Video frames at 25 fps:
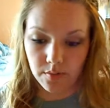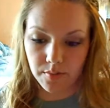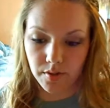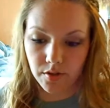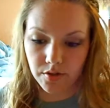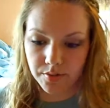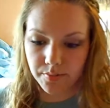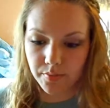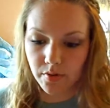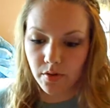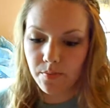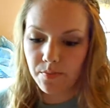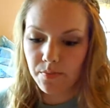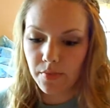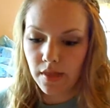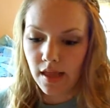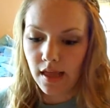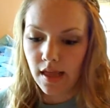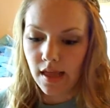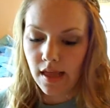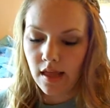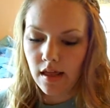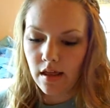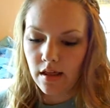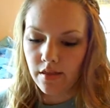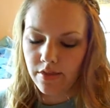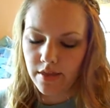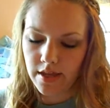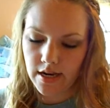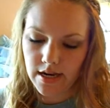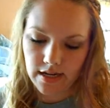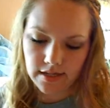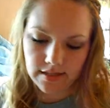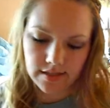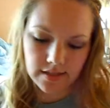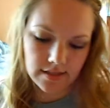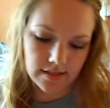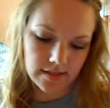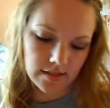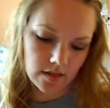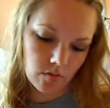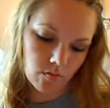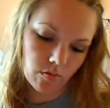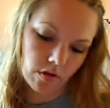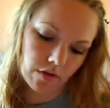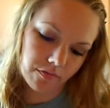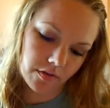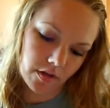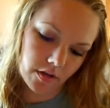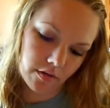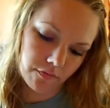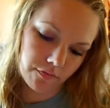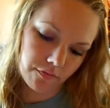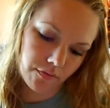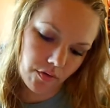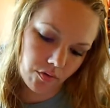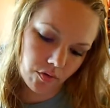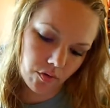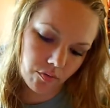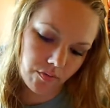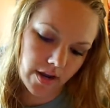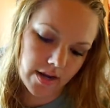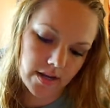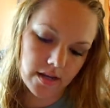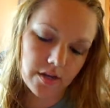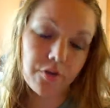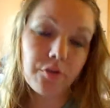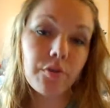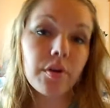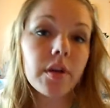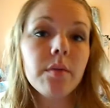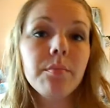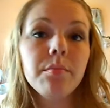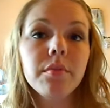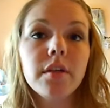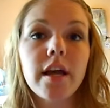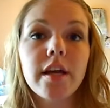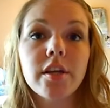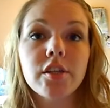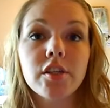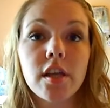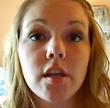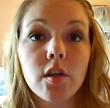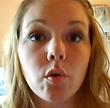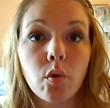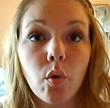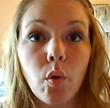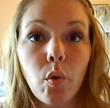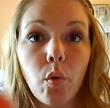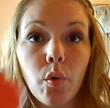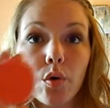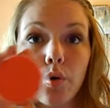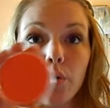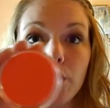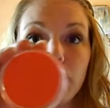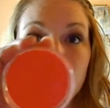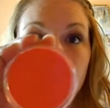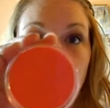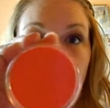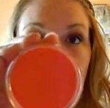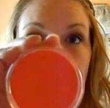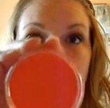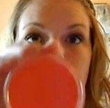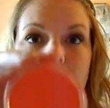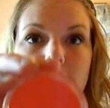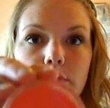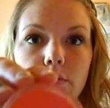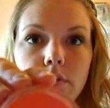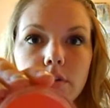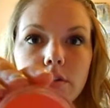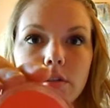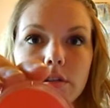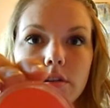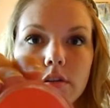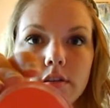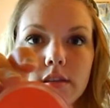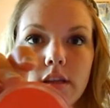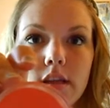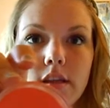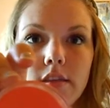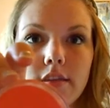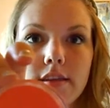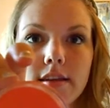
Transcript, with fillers: buildable. The next is the Revlon Photo Ready Cream Blush in Coral Reef, which looks like